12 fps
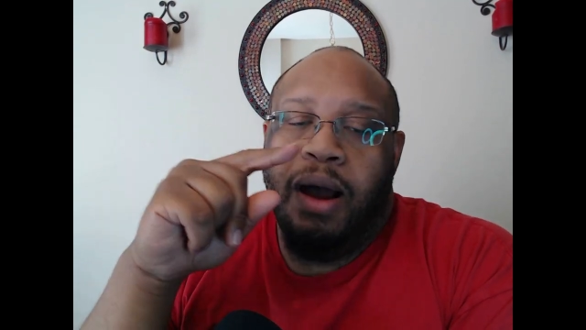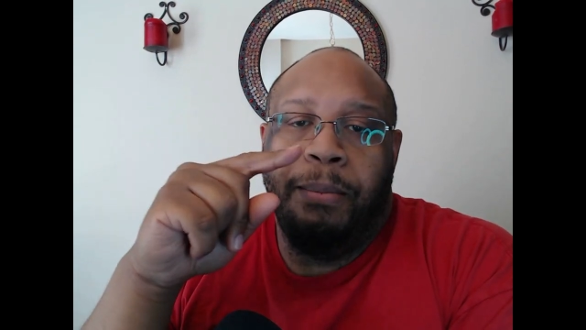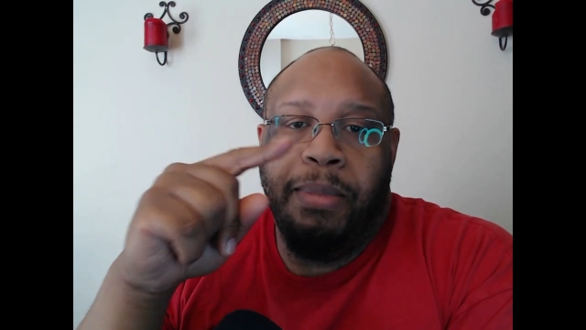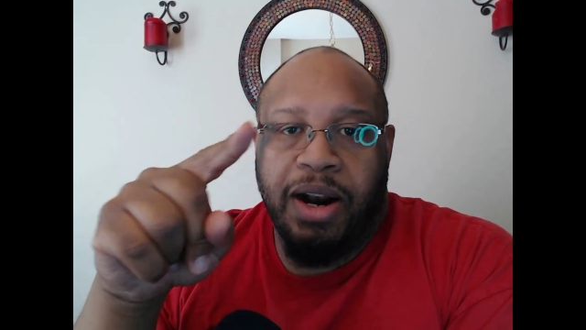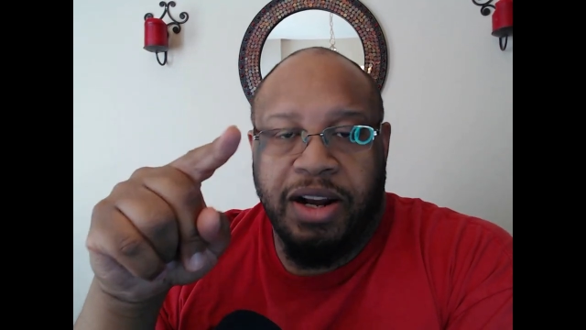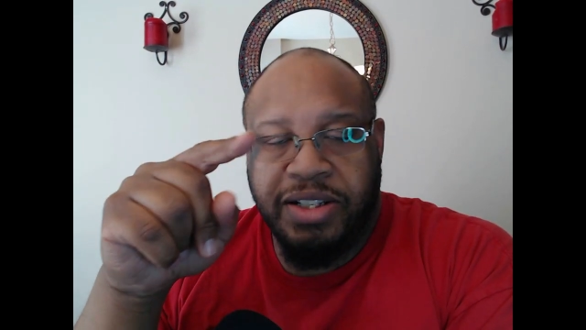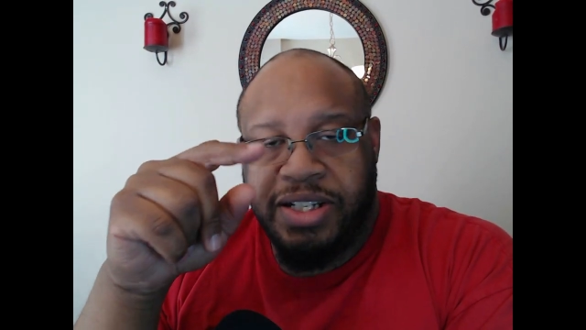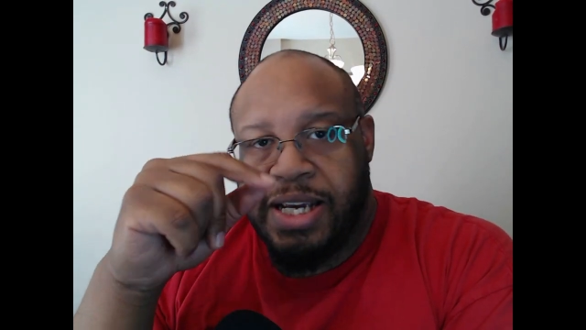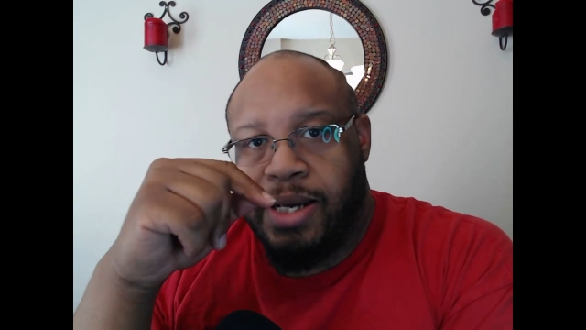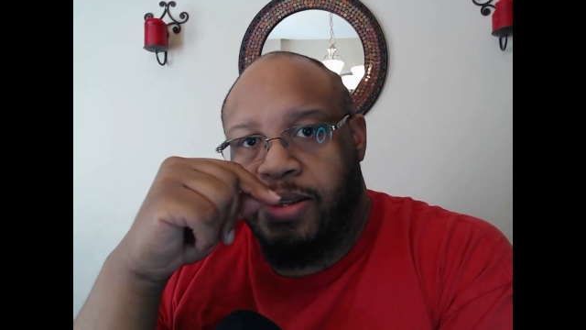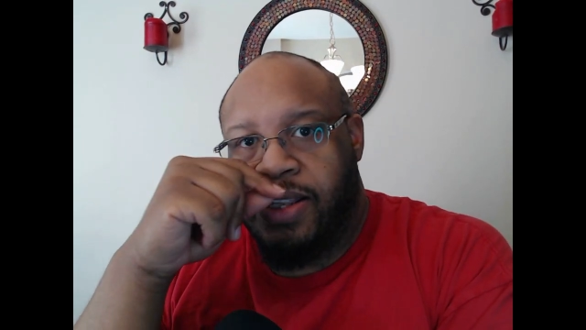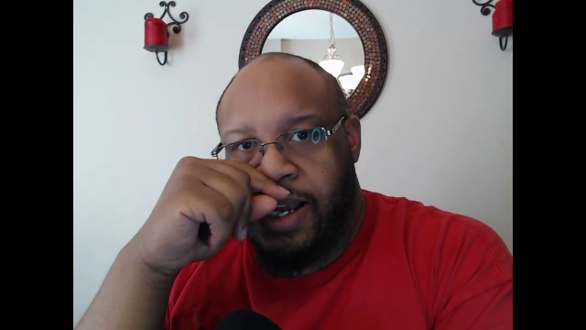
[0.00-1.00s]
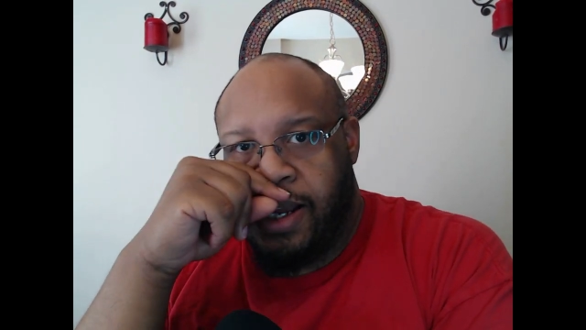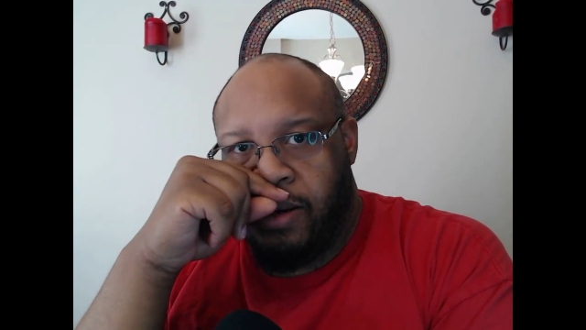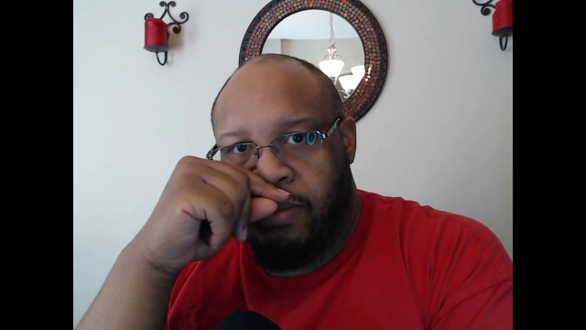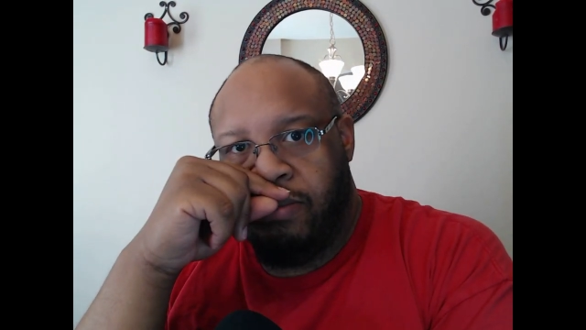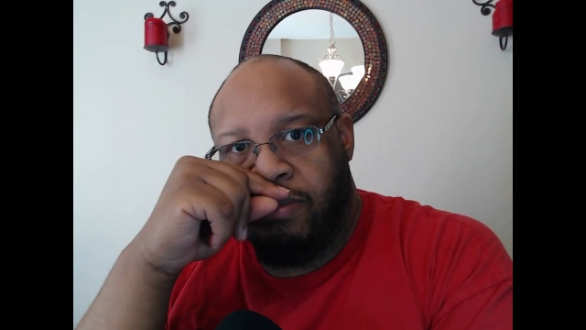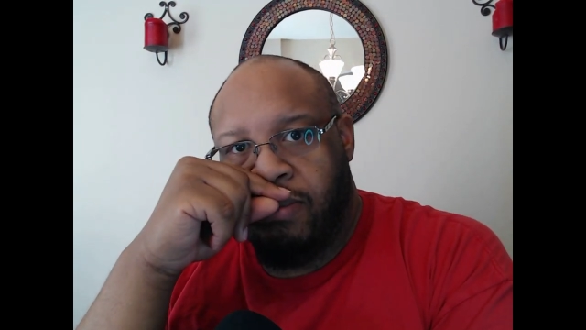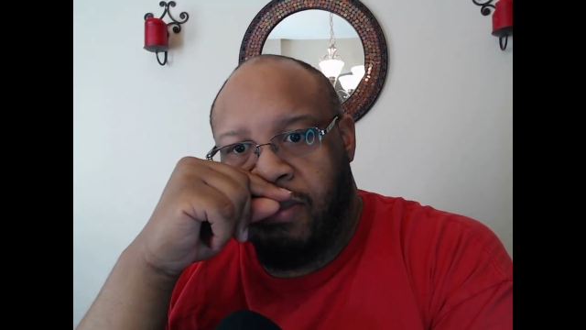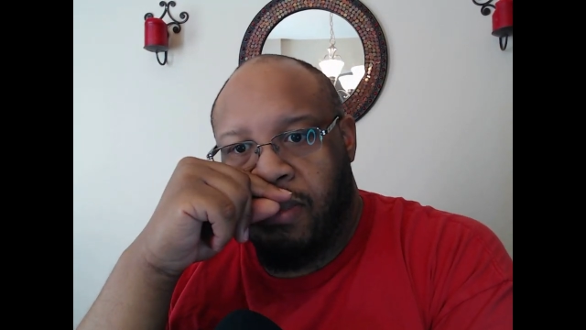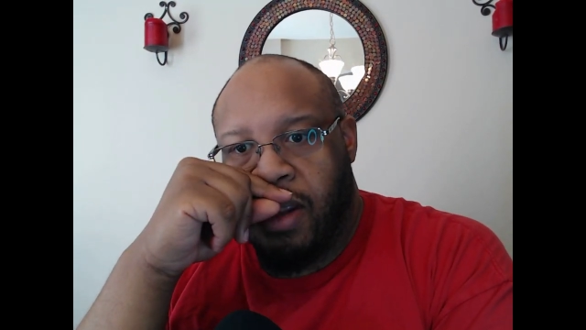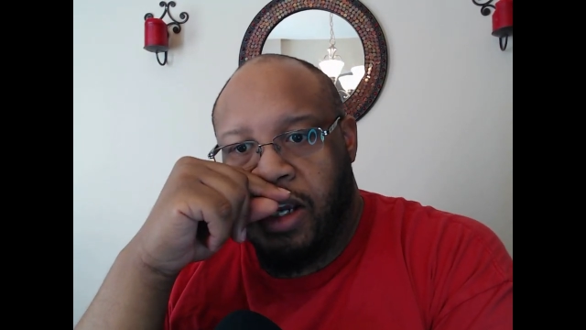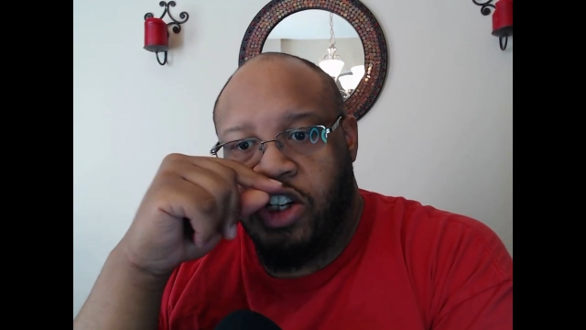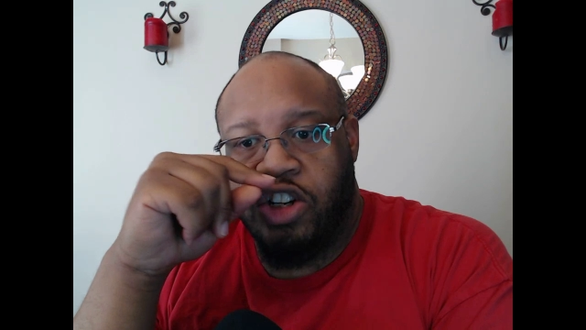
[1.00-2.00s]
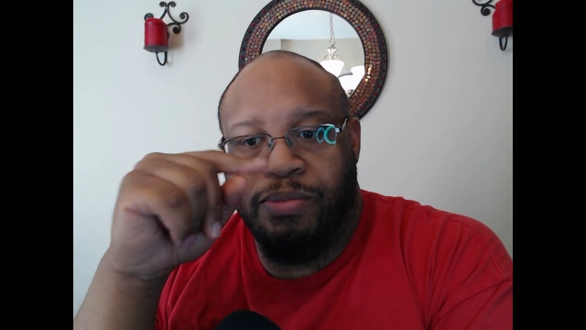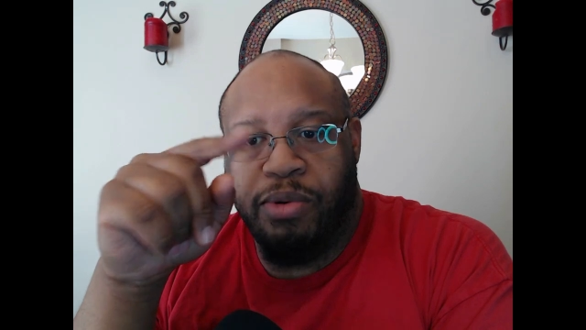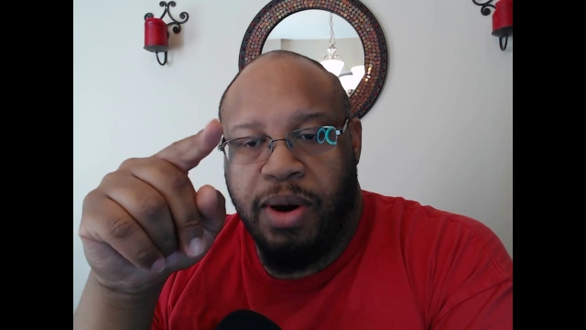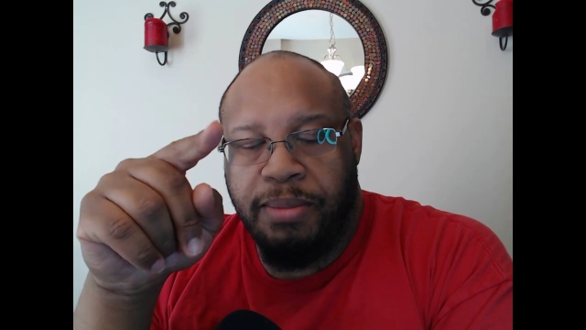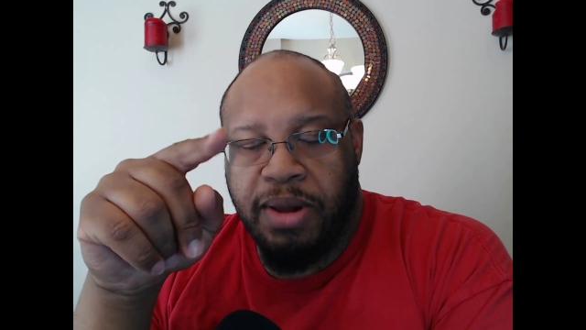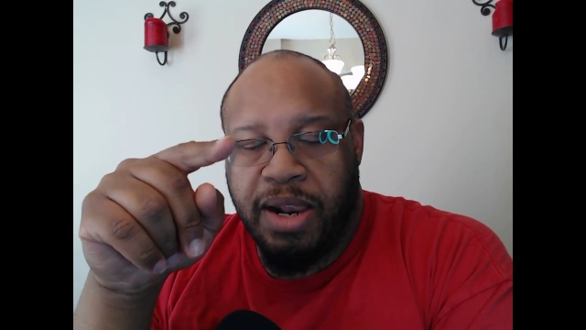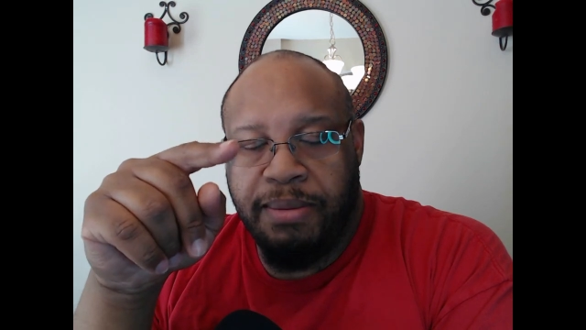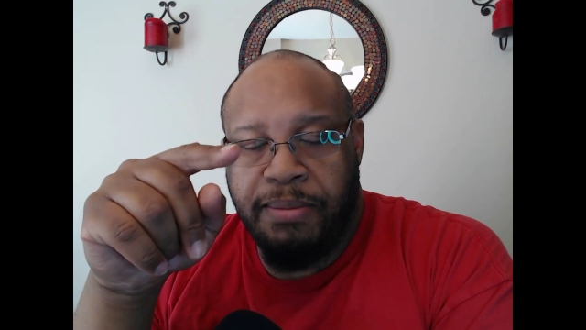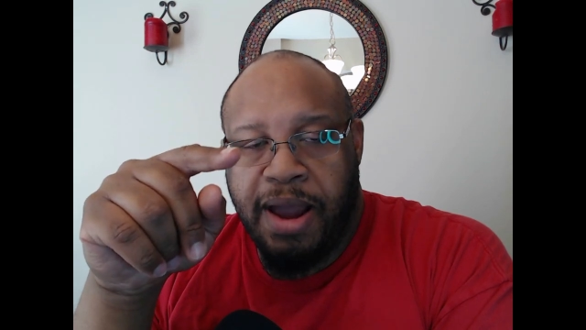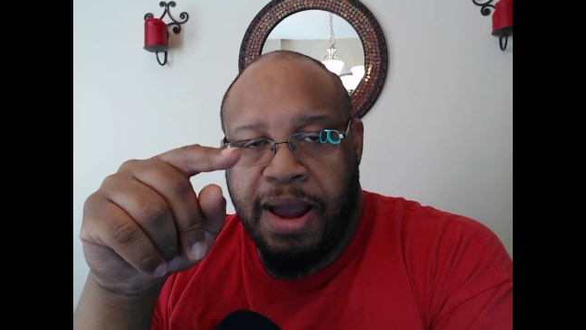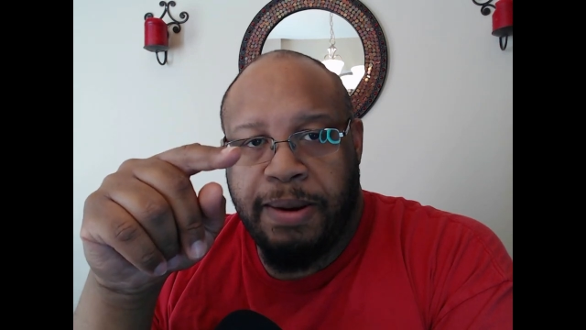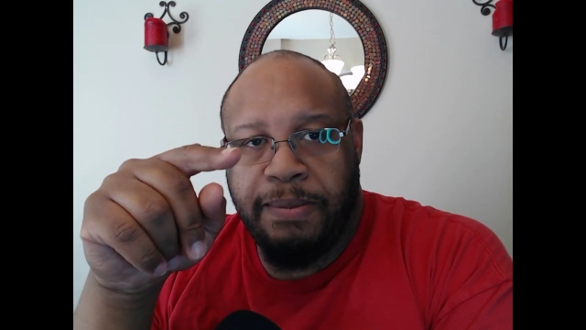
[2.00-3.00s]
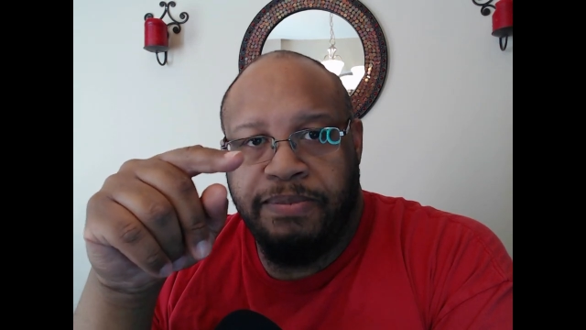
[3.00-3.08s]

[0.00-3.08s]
But until then, it's your boy Billy Mack.